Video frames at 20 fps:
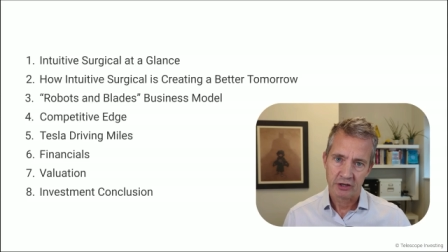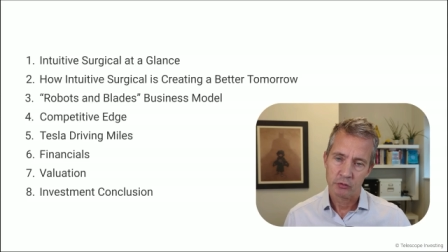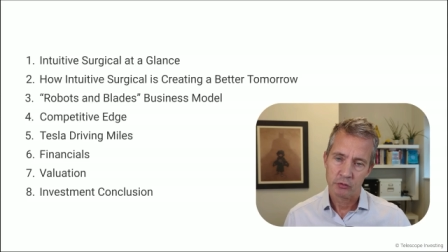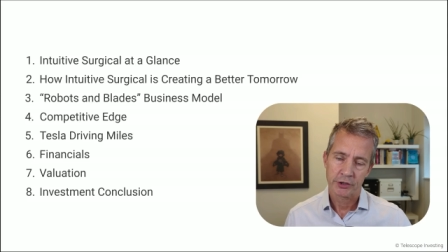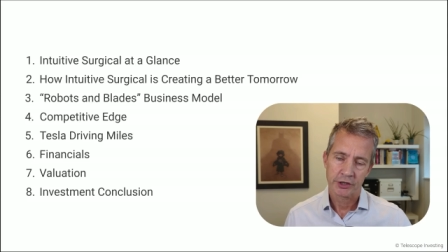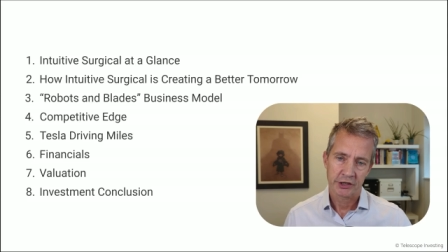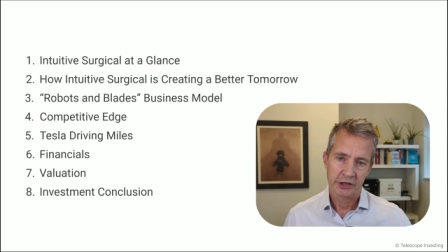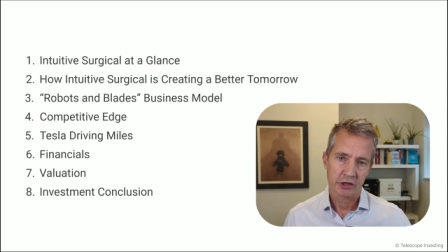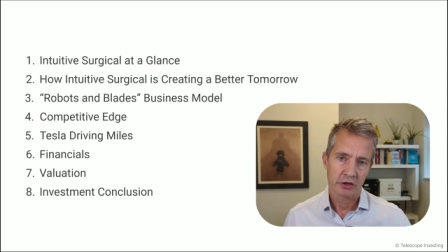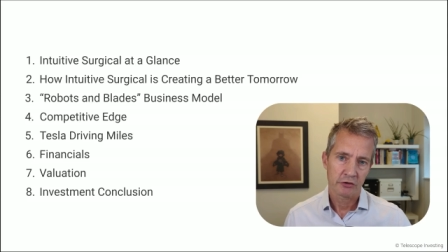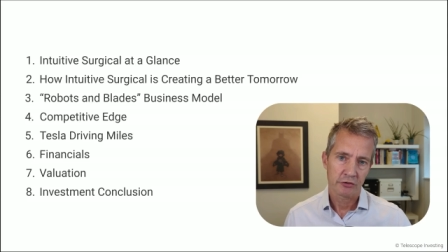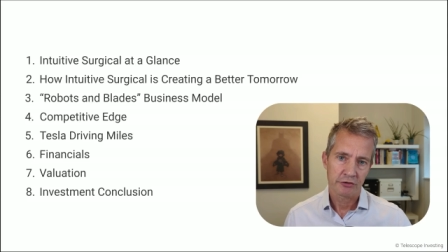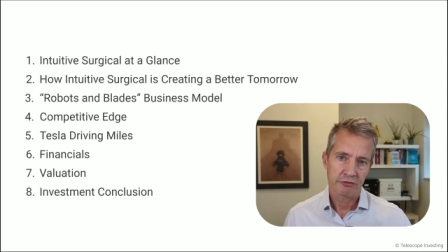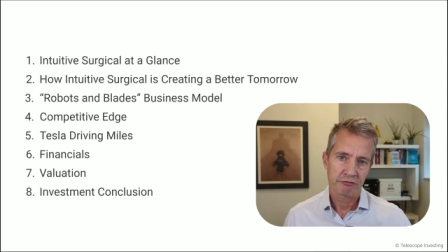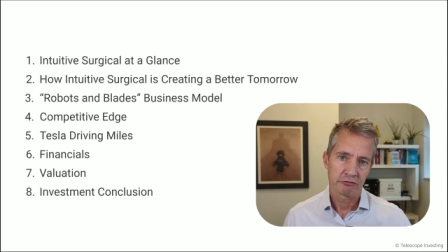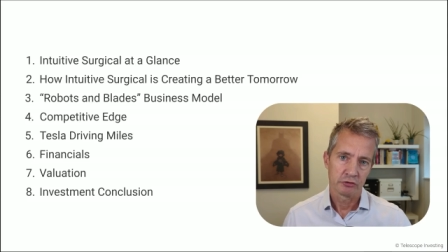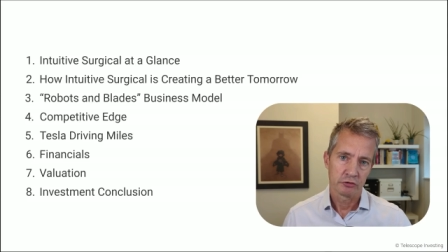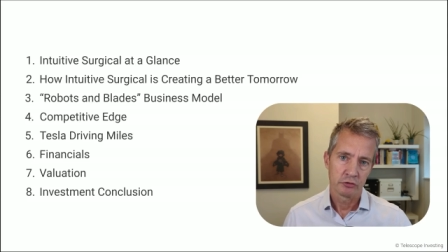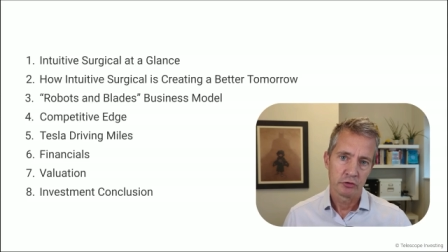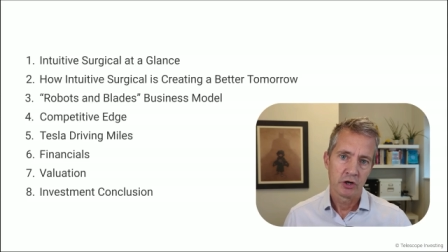We're going to go
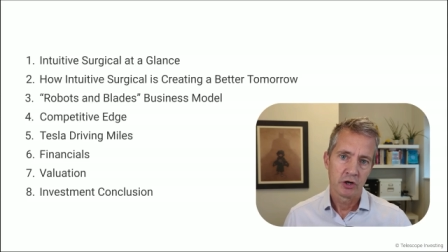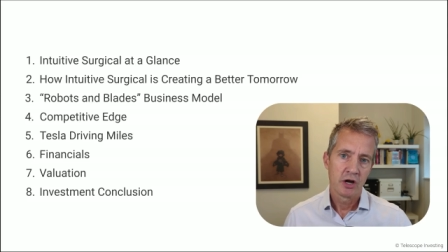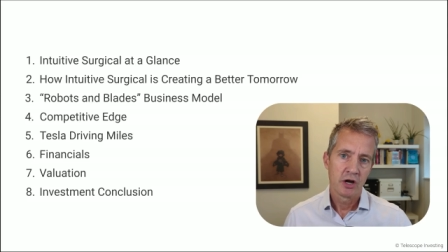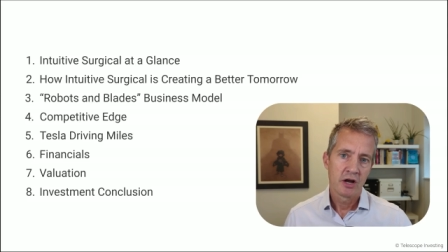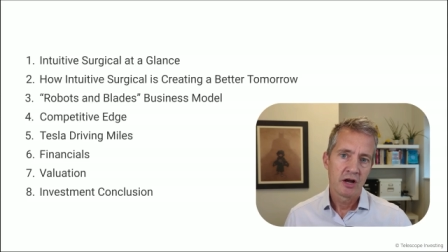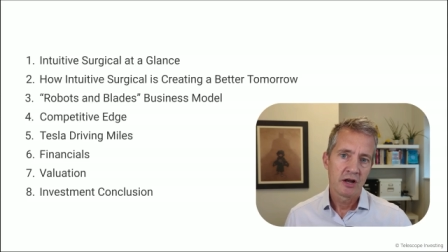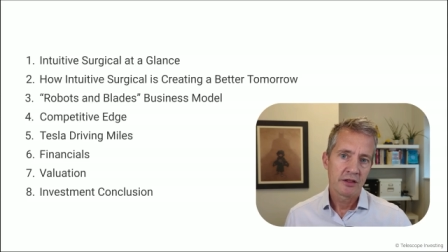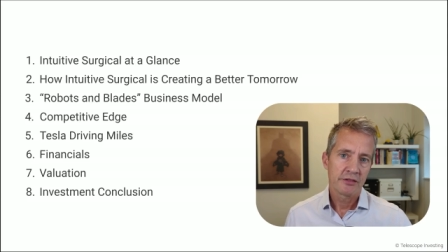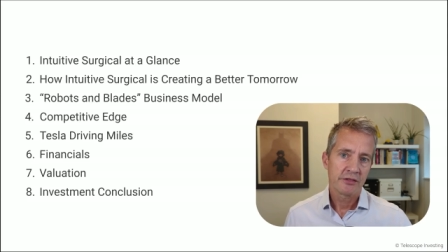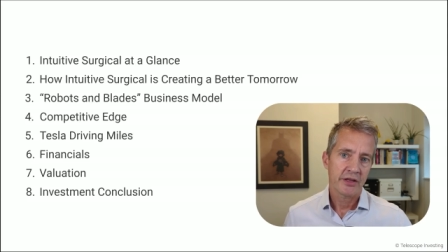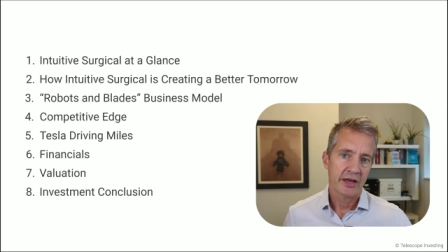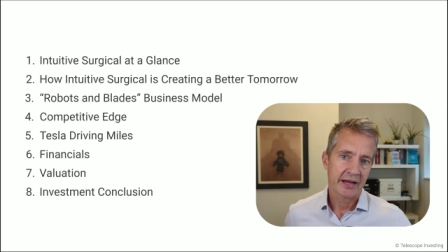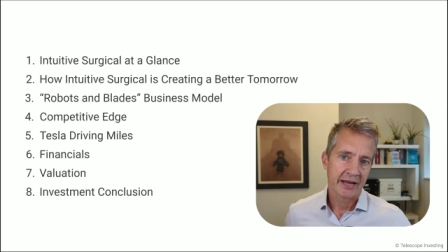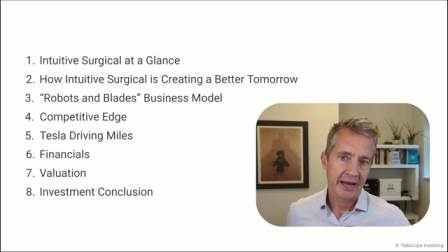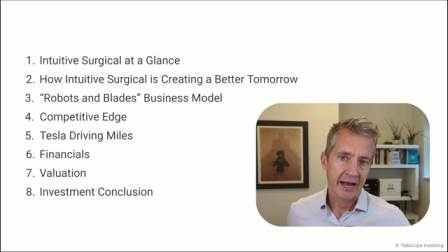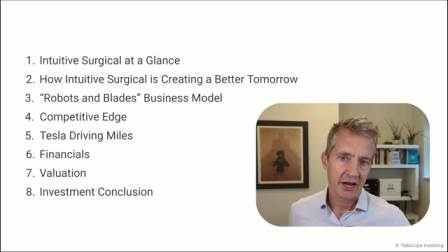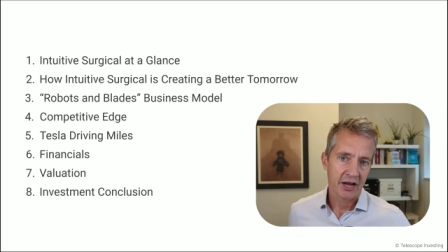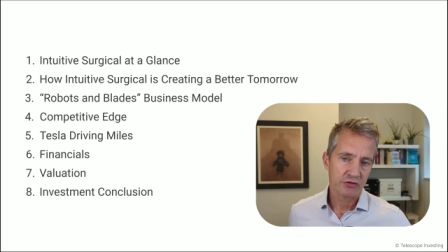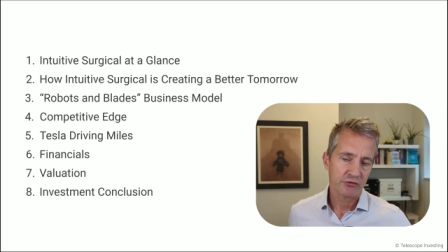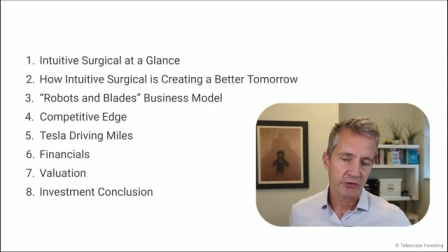through their
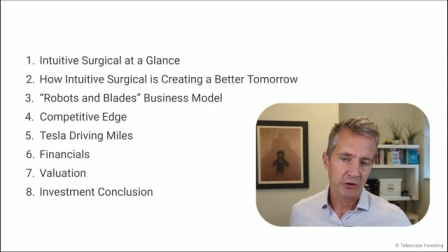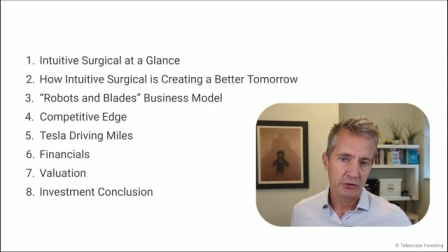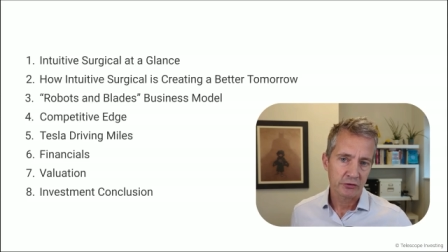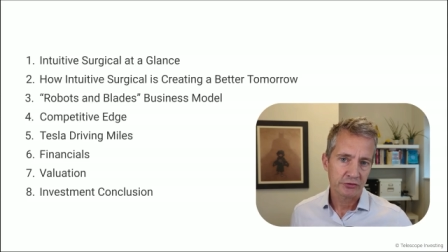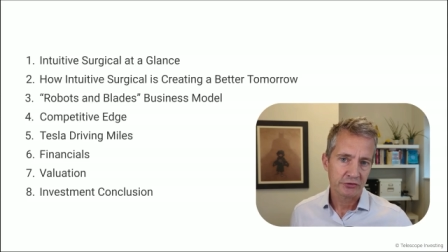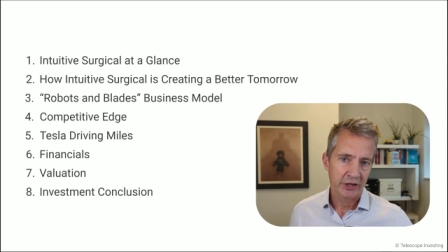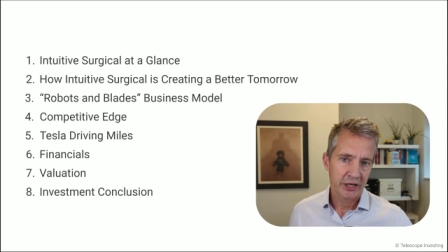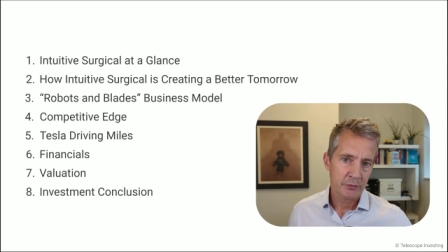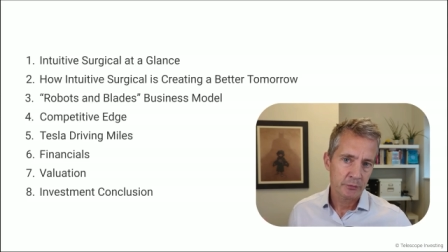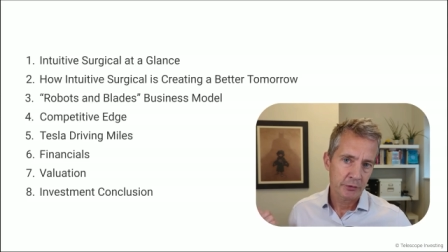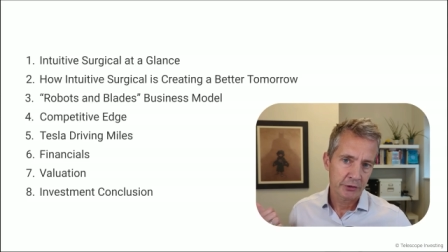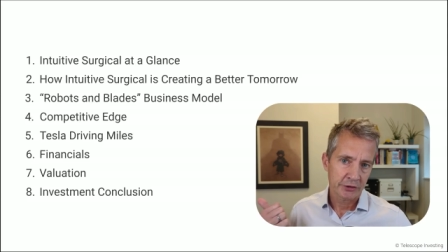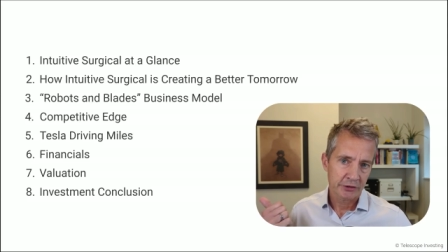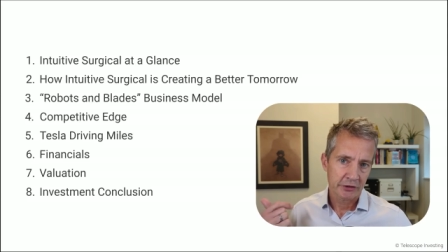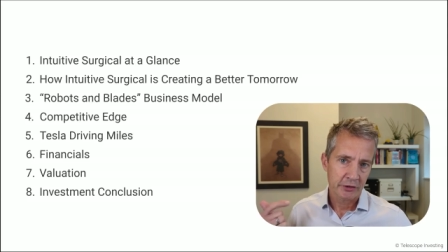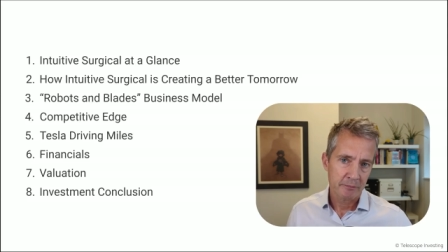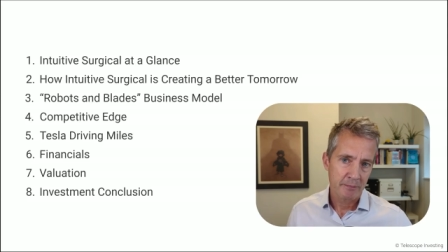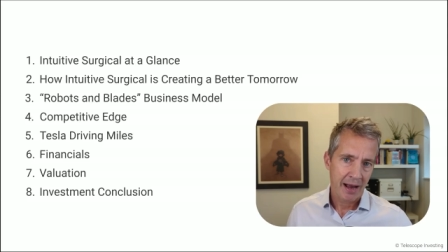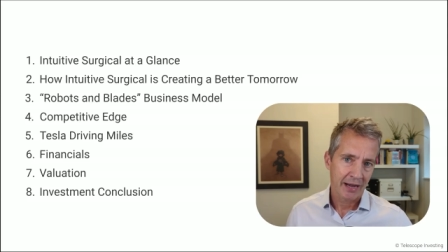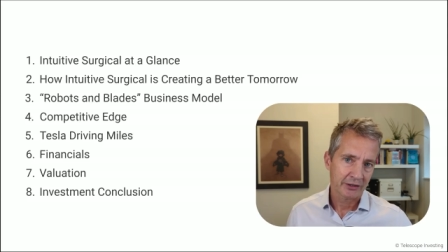cash flow statement, the
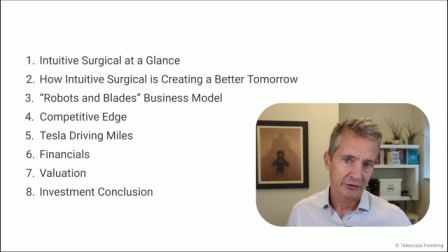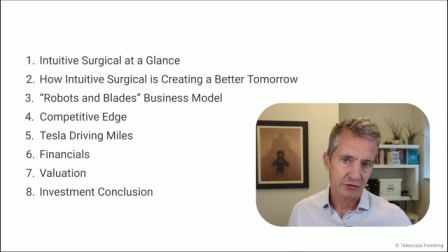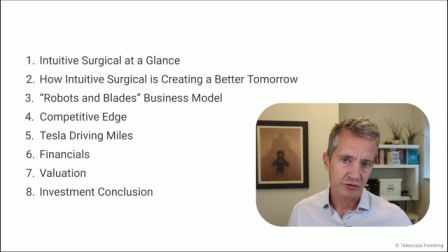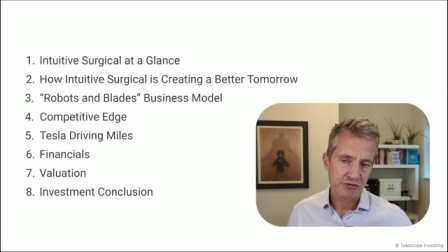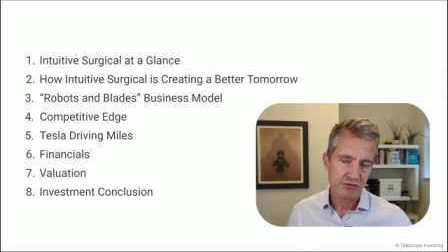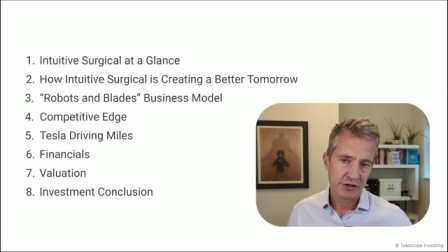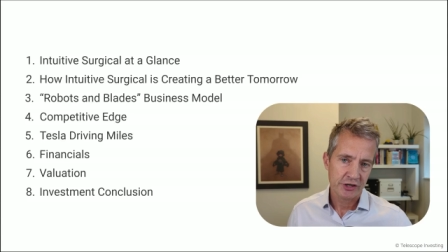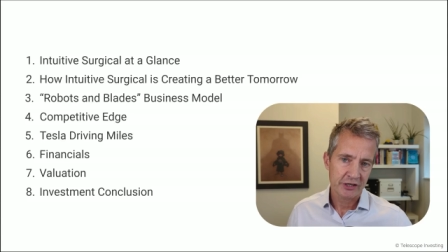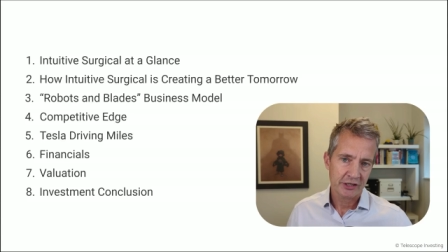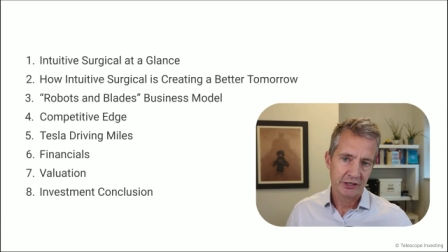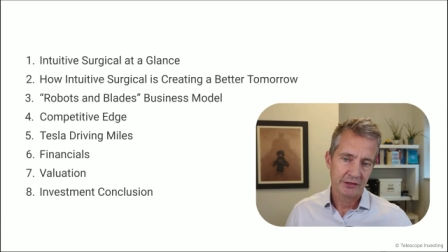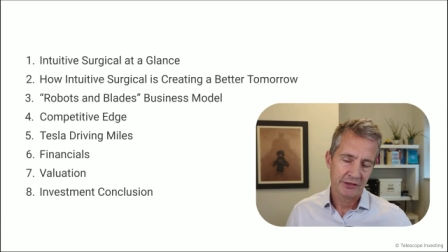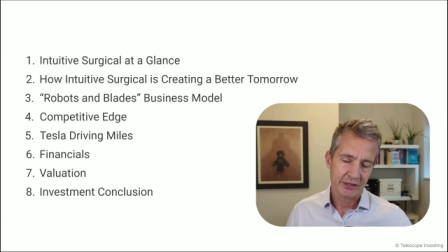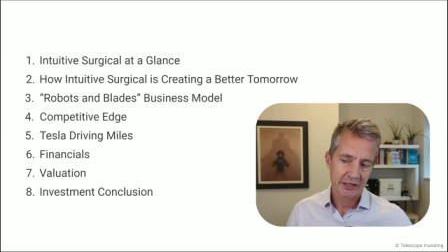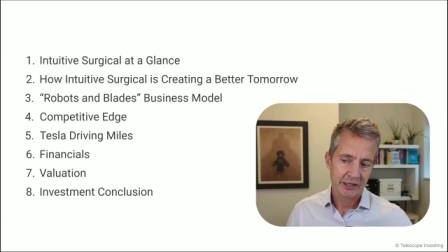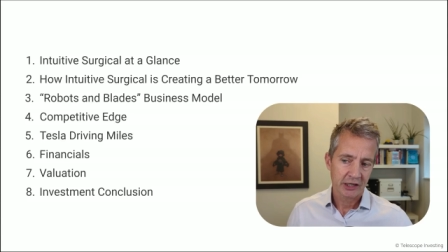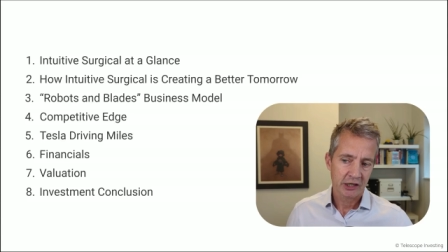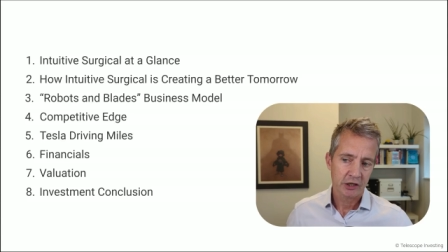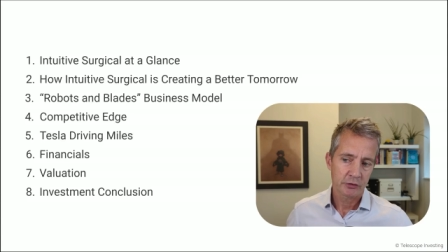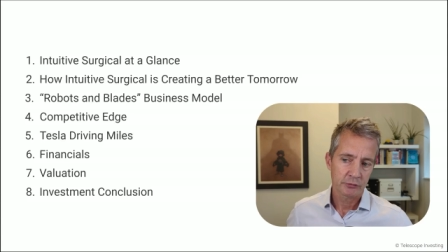balance sheet, and the
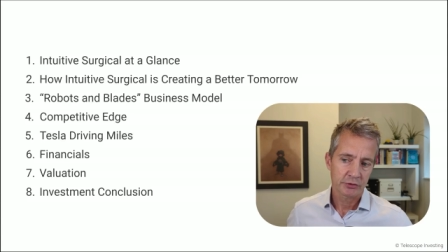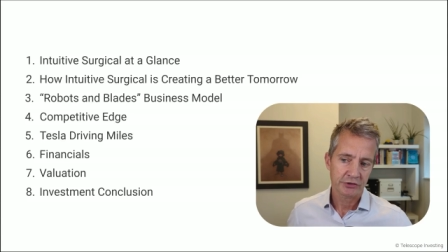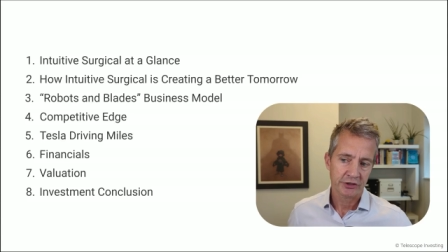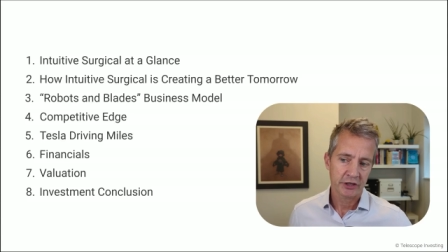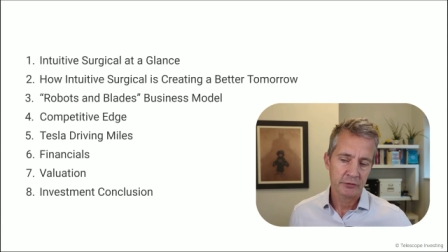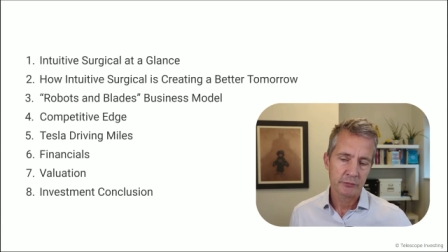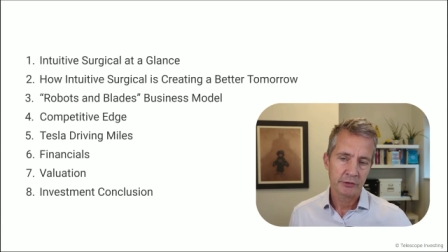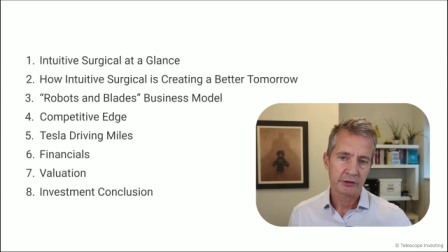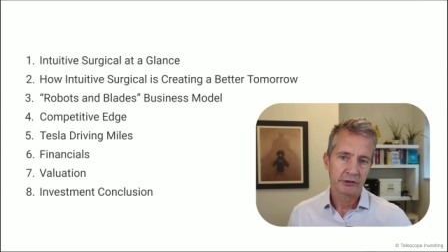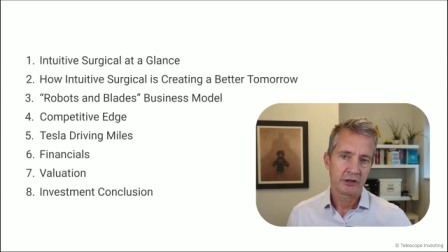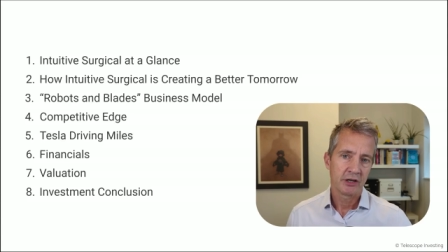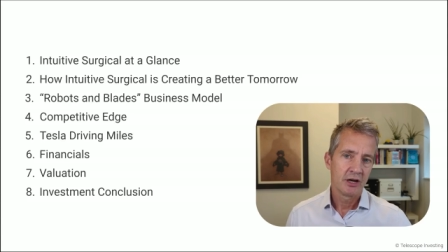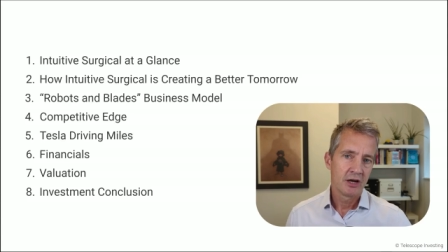income statement,